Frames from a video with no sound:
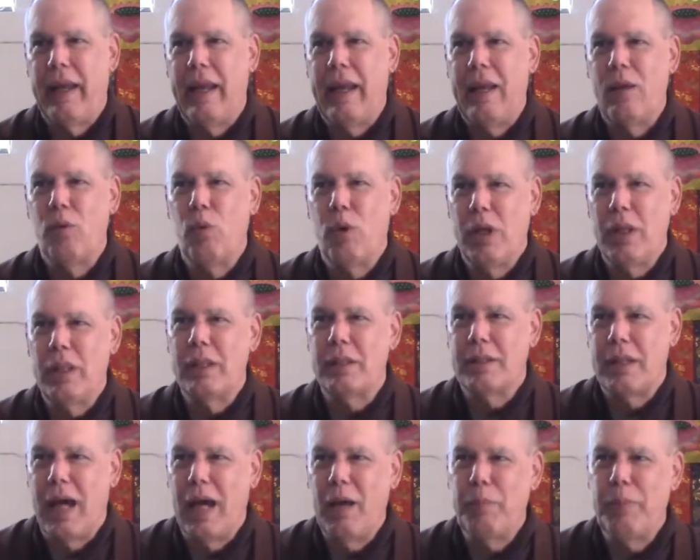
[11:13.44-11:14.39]
And one of the
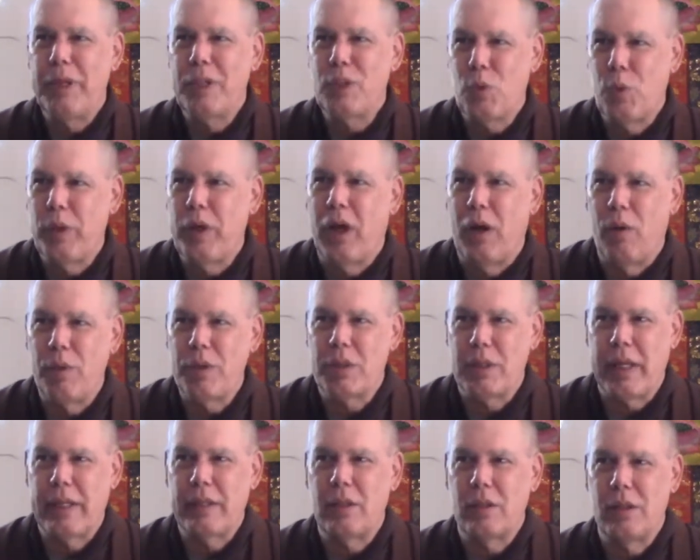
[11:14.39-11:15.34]
topics we always
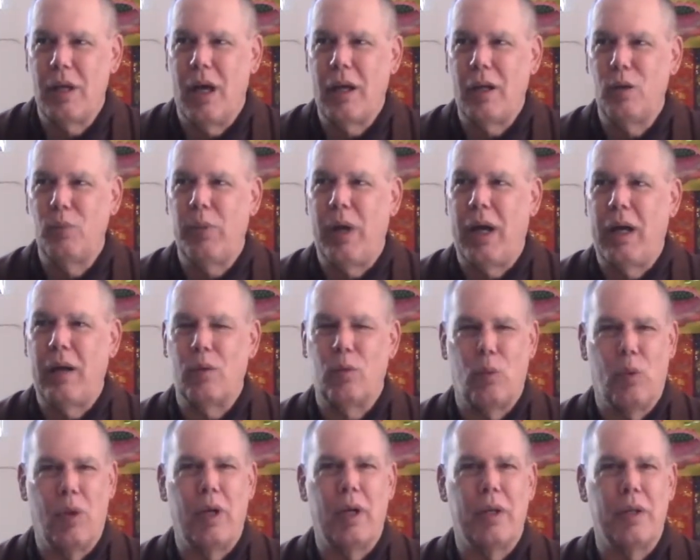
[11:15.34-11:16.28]
liked to talk about
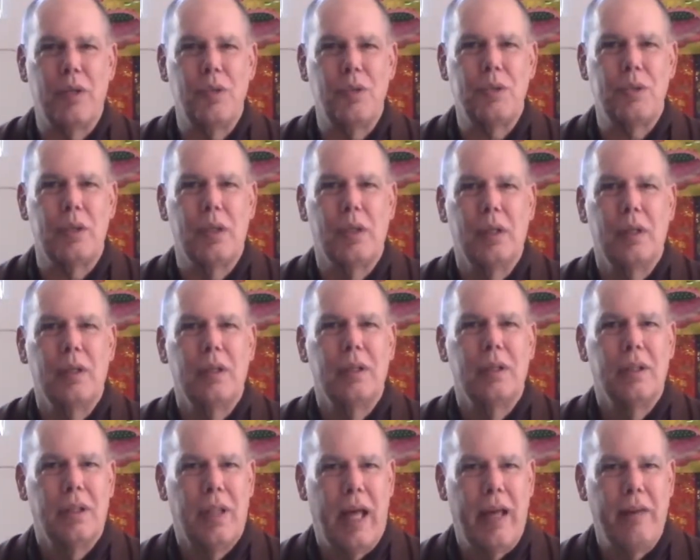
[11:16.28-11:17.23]
was
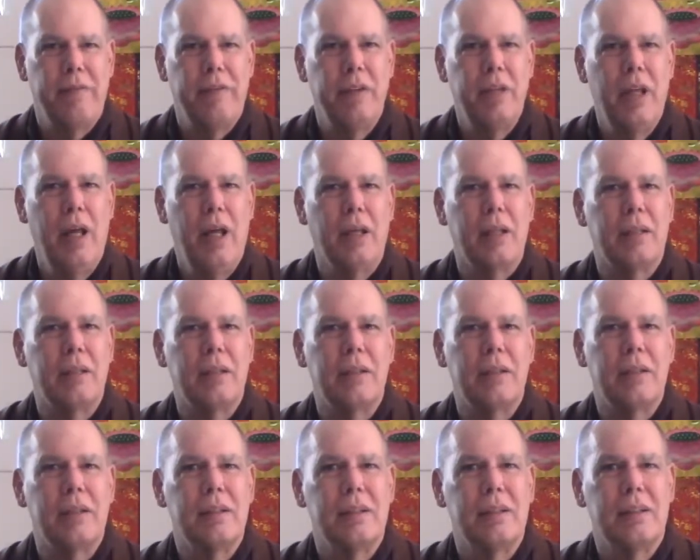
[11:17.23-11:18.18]
life and
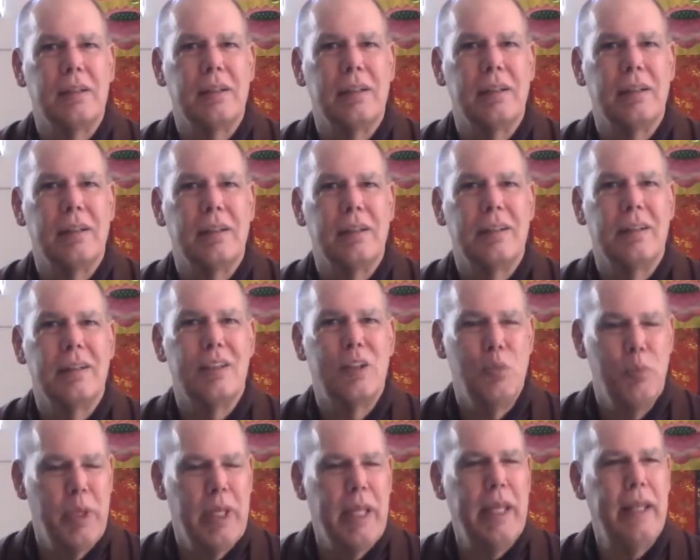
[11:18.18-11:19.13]
death,
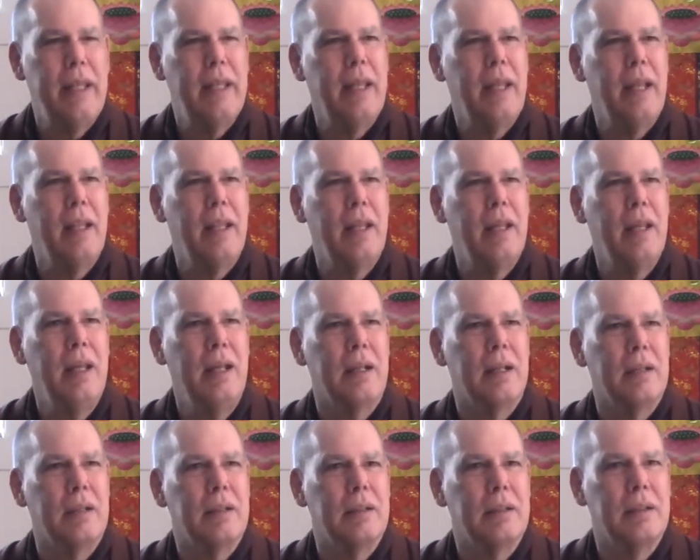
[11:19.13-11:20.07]
the beginning and the
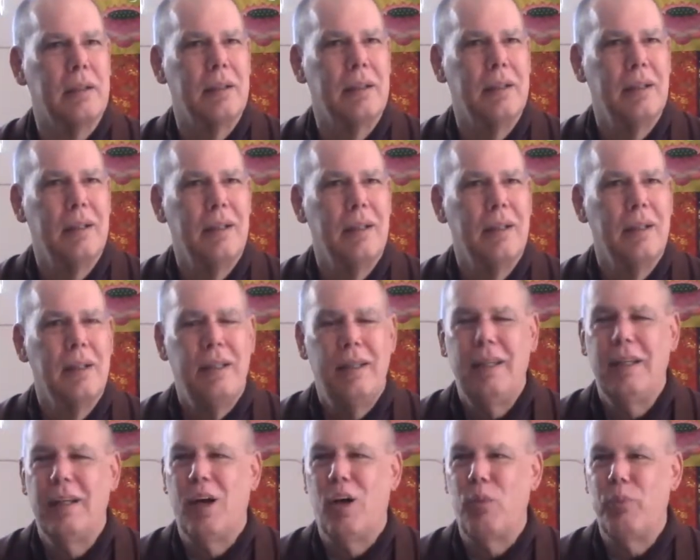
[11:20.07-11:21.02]
end.
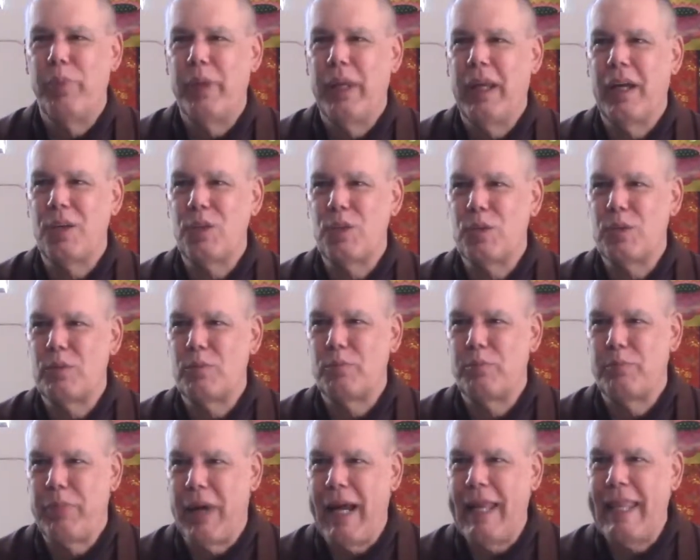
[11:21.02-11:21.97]
You know, because
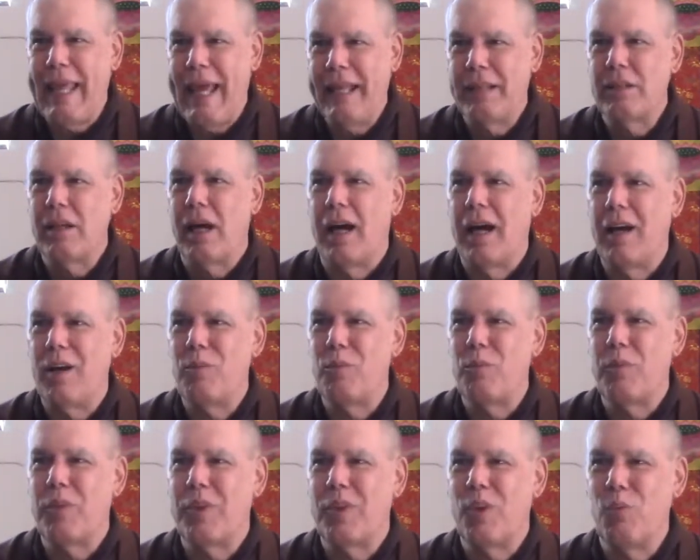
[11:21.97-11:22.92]
by that
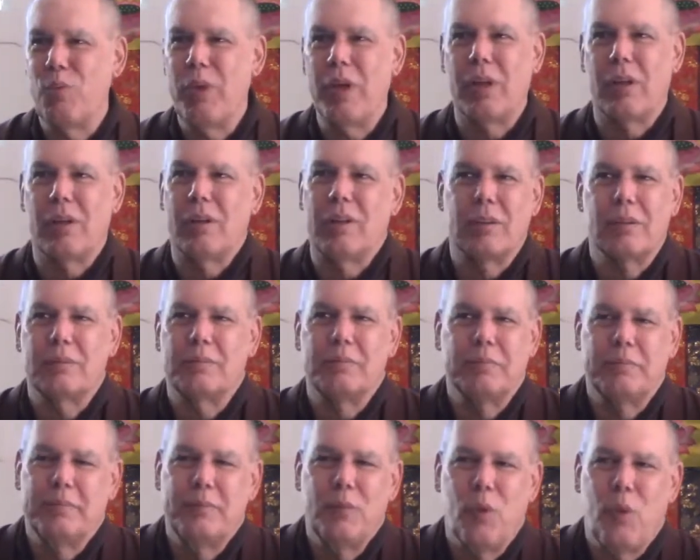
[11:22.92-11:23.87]
time, the middle
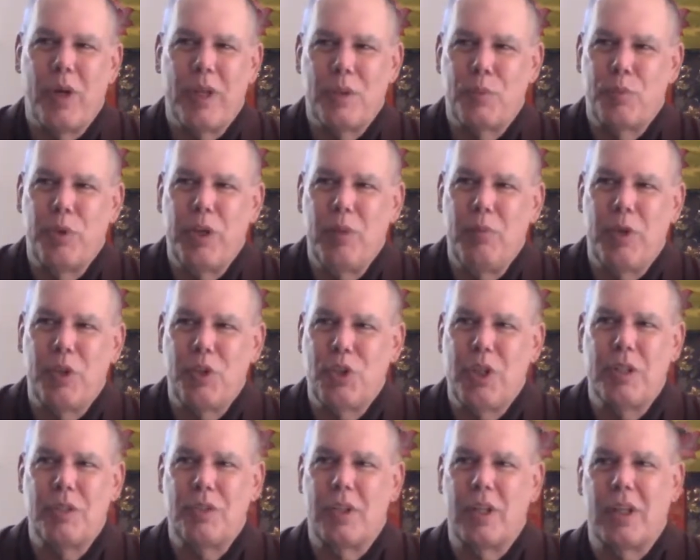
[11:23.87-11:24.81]
was pretty much
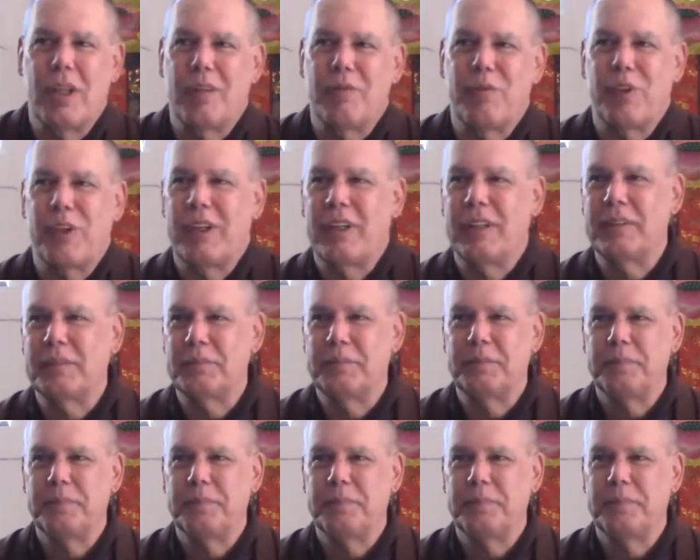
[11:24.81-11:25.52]
insignificant.